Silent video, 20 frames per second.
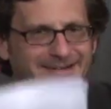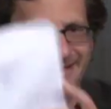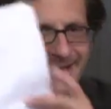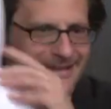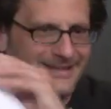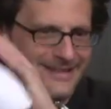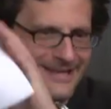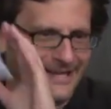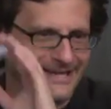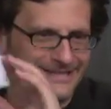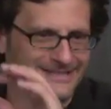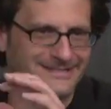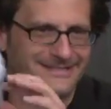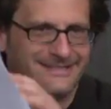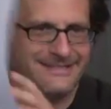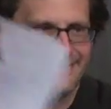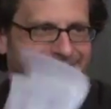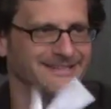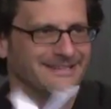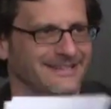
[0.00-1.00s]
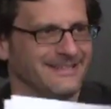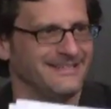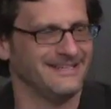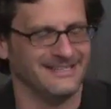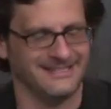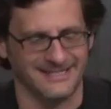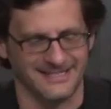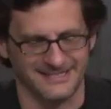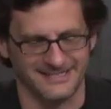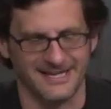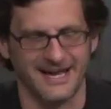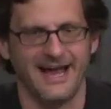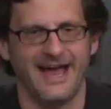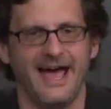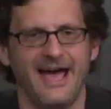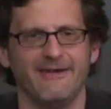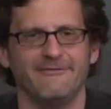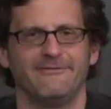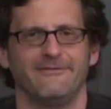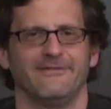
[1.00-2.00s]
I did this. I
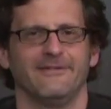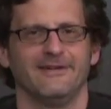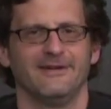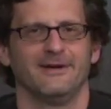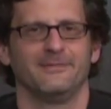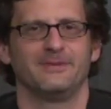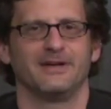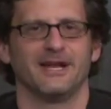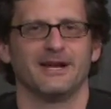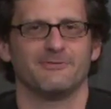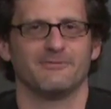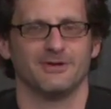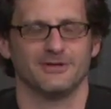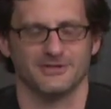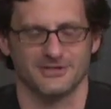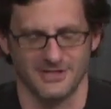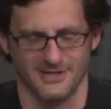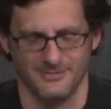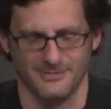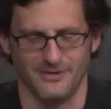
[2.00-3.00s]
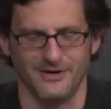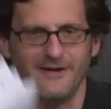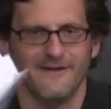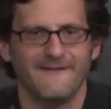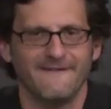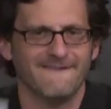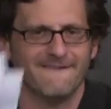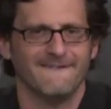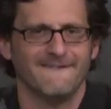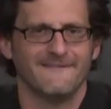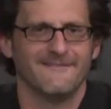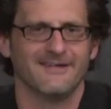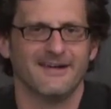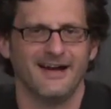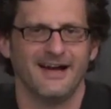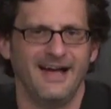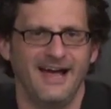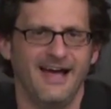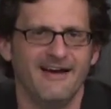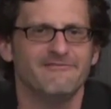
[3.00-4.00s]
have, be like Rush
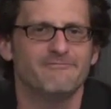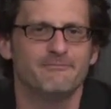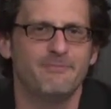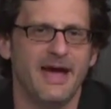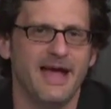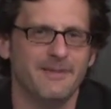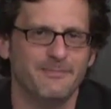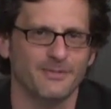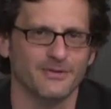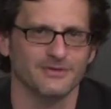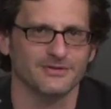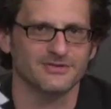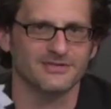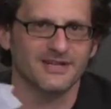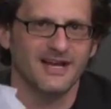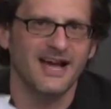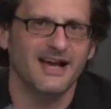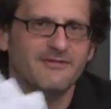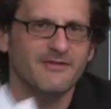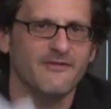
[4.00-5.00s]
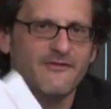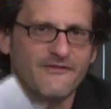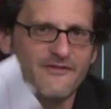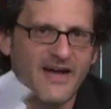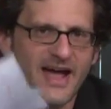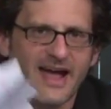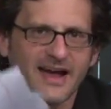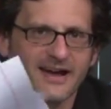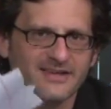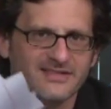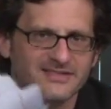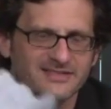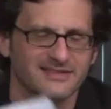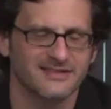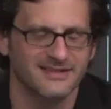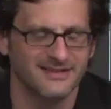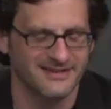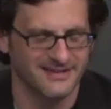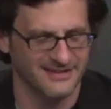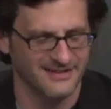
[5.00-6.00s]
Limbaugh. I have papers. I have a fax.
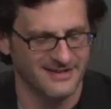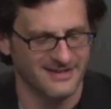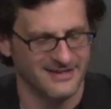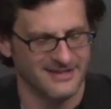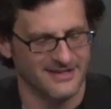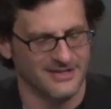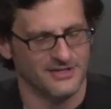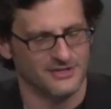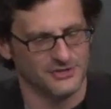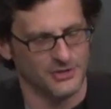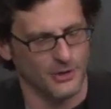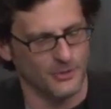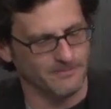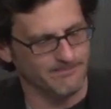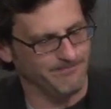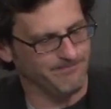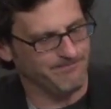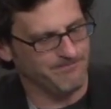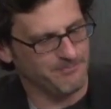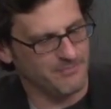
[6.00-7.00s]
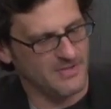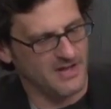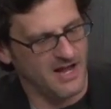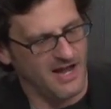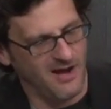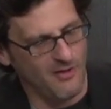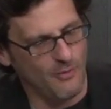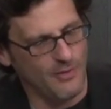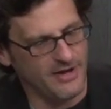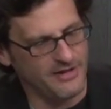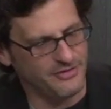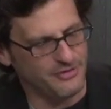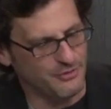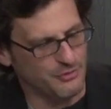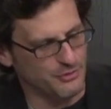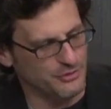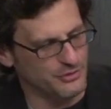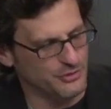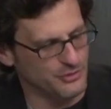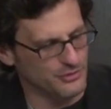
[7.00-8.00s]
So I went
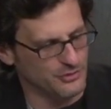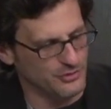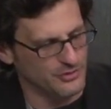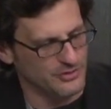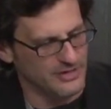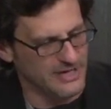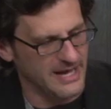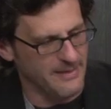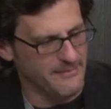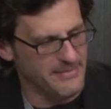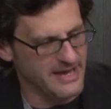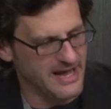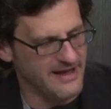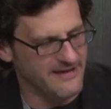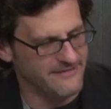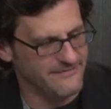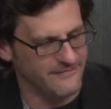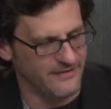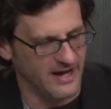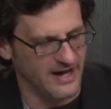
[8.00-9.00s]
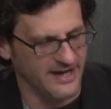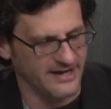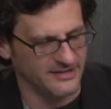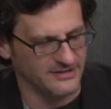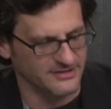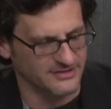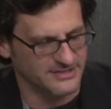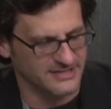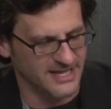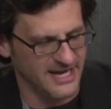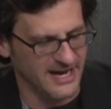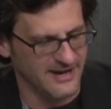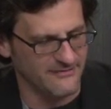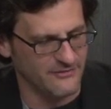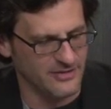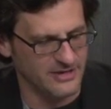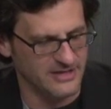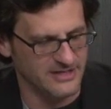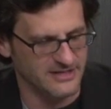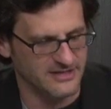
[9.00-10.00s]
through the NBA Finals
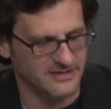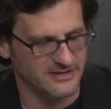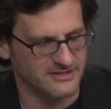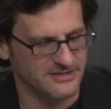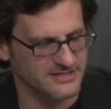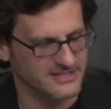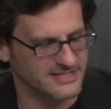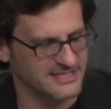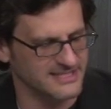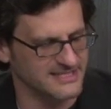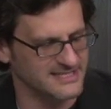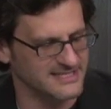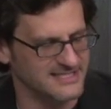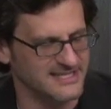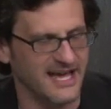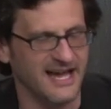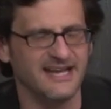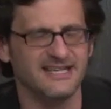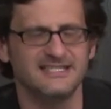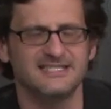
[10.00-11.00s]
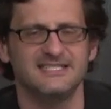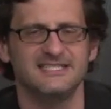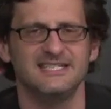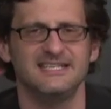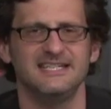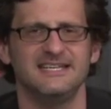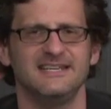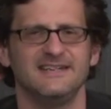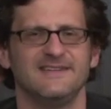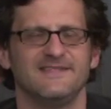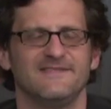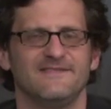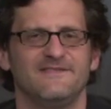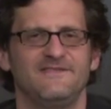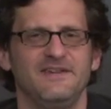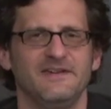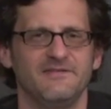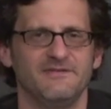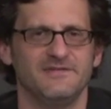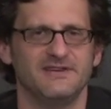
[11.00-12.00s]
every year since
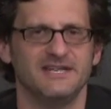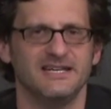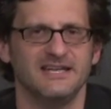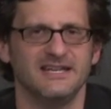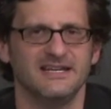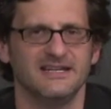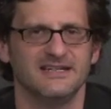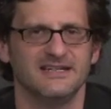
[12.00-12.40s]
1950